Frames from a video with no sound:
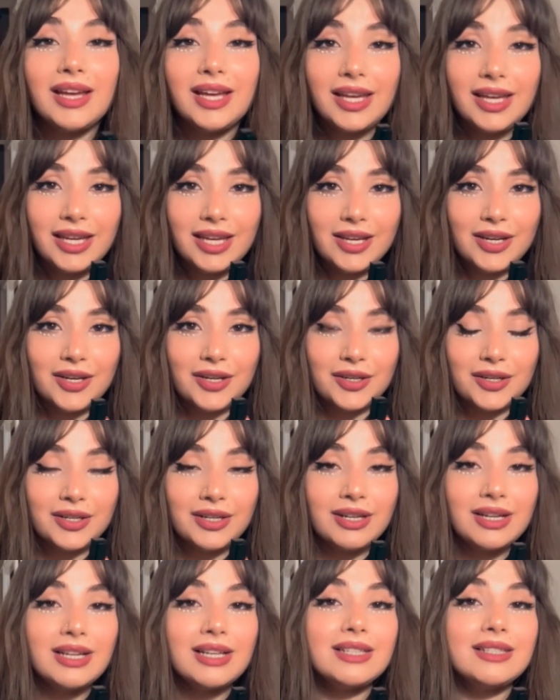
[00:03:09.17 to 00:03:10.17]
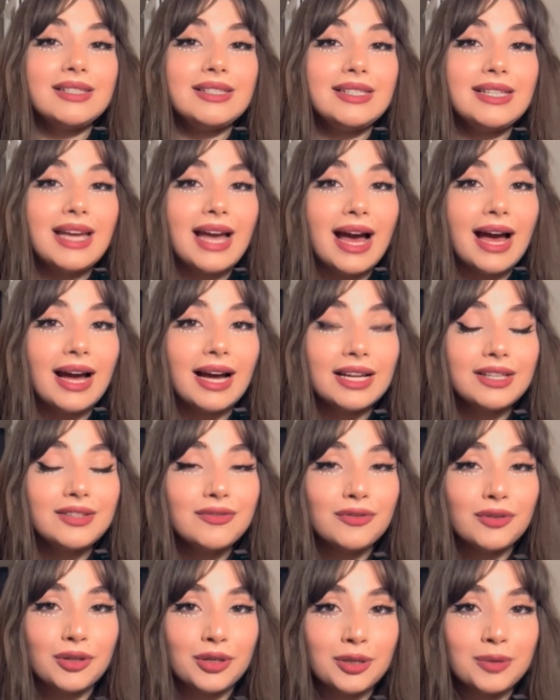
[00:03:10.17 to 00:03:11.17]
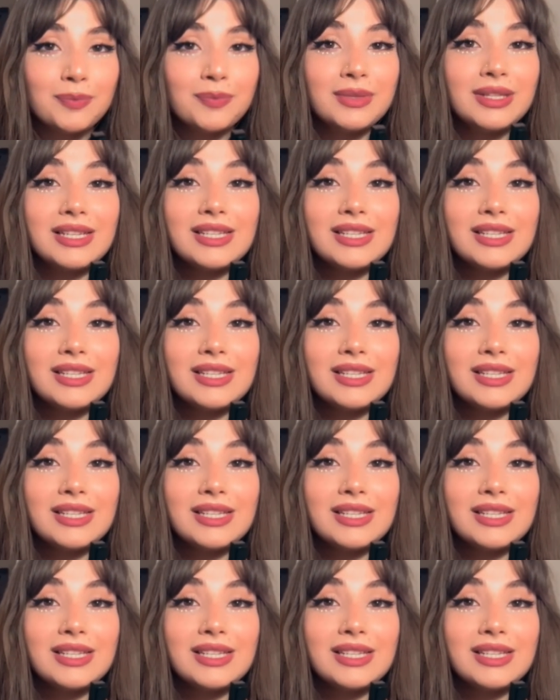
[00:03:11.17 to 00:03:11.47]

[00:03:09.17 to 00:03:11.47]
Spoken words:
Here, the adverb